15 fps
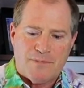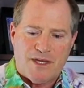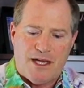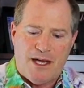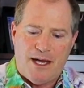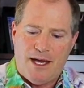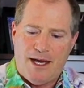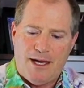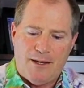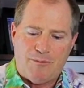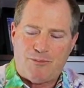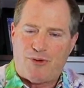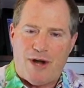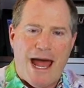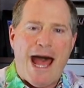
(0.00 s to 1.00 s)

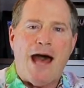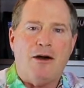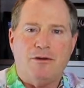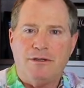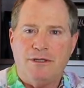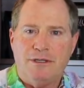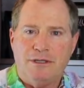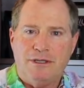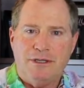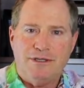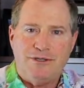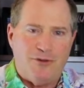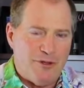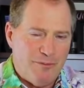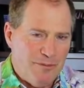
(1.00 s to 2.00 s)
proud
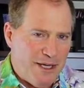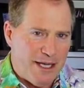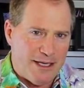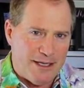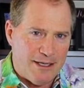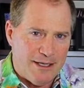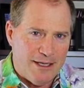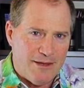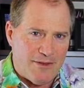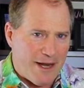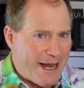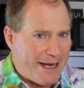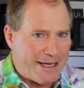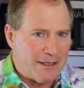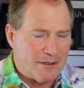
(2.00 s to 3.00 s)
to admit that
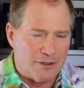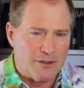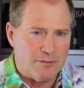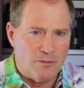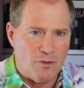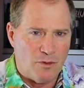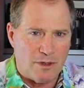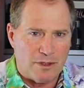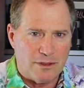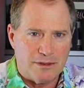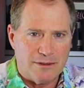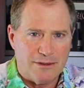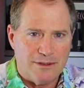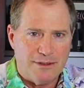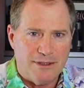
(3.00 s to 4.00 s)
I can learn more.
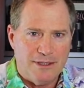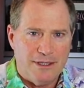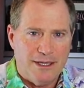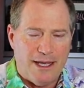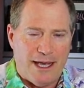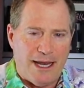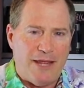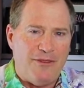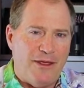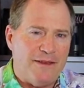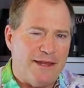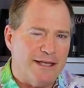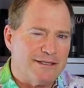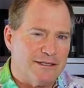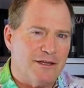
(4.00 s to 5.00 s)
And I think
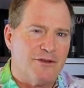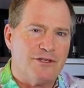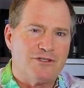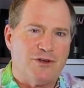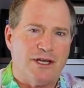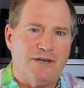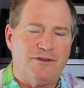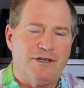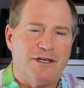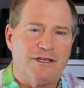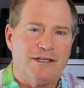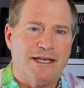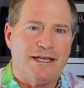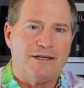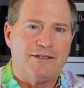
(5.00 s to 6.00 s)
that's another trait of a good
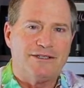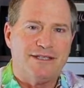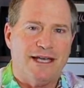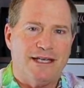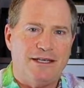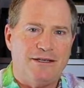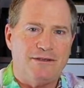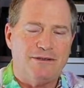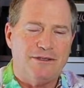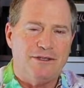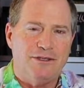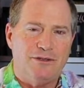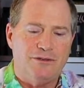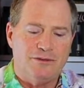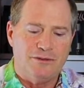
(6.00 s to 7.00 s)
leader, is that
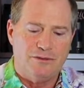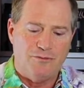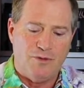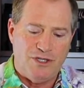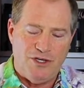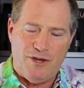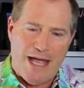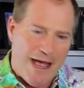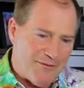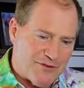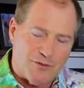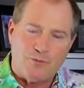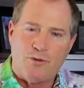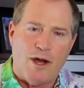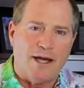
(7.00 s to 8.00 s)
you when you have
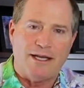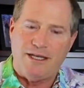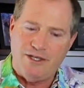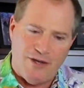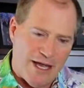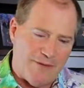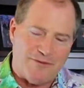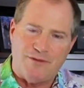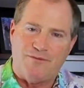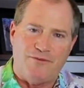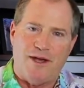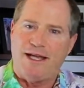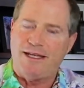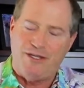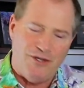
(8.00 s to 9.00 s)
to run and you have to
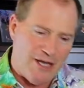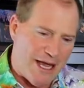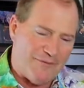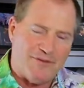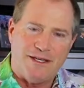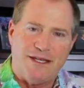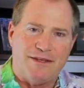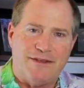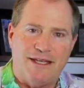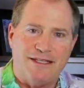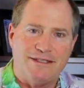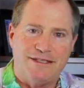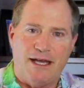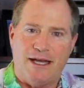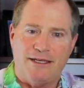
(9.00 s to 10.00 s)
fight and you have to get
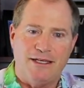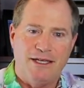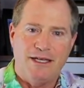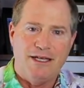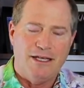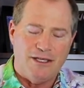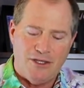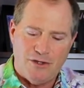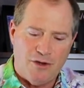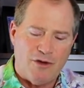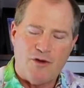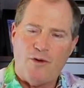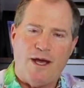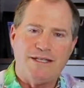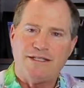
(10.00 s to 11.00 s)
things done, you
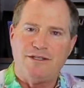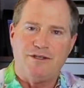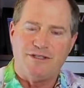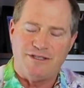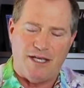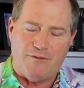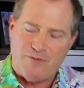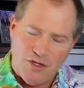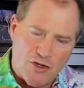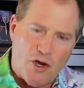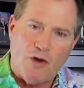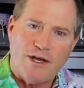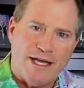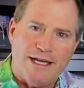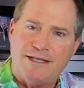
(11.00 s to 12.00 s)
don't question yourself. You
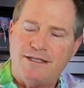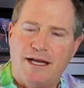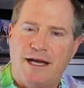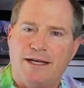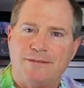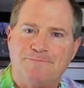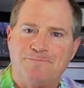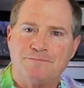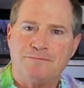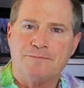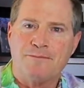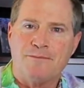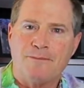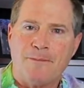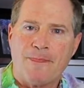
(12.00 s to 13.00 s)
go get it done.
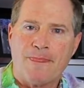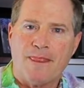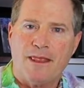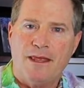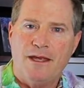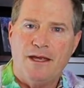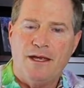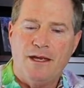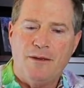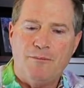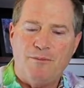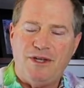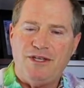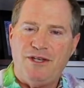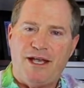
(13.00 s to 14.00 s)

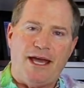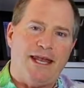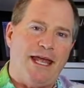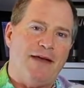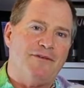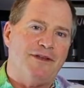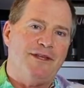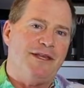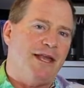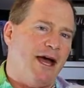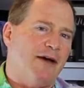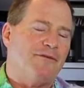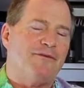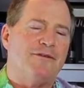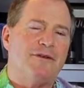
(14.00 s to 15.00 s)
But you got to have
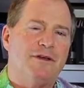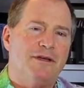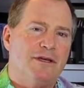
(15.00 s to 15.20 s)
enough